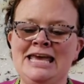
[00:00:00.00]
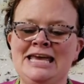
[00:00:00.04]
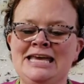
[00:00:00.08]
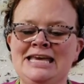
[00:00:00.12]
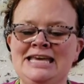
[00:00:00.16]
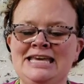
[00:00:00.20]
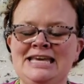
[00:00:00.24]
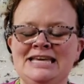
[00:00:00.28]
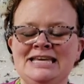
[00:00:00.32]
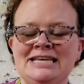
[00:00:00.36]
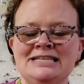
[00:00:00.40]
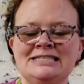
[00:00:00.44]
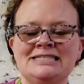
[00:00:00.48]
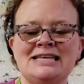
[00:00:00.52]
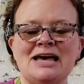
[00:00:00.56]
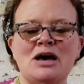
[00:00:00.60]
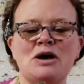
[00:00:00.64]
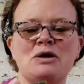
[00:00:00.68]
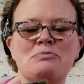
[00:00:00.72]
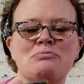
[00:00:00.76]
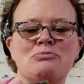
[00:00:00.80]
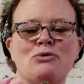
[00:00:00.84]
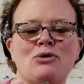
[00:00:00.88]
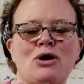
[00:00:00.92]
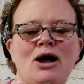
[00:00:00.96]
he's
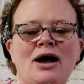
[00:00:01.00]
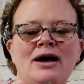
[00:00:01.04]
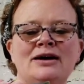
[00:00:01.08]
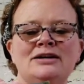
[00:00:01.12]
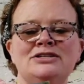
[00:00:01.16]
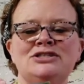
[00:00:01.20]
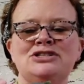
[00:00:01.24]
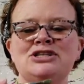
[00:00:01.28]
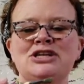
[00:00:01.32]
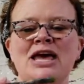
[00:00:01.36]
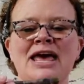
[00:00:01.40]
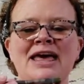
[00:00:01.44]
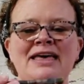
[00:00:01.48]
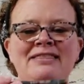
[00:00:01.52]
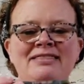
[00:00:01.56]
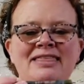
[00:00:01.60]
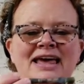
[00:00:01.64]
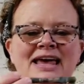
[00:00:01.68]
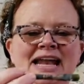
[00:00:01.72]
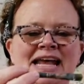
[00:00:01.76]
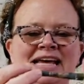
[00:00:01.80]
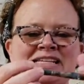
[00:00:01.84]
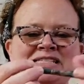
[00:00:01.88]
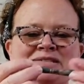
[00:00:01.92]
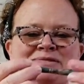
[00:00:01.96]
a brush
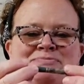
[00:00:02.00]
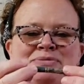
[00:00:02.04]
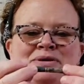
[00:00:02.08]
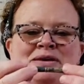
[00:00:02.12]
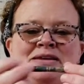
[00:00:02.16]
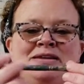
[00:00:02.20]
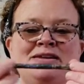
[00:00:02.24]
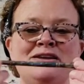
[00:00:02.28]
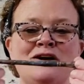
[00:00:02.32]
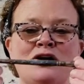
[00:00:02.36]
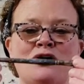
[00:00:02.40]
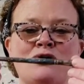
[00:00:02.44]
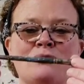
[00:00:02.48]
that has been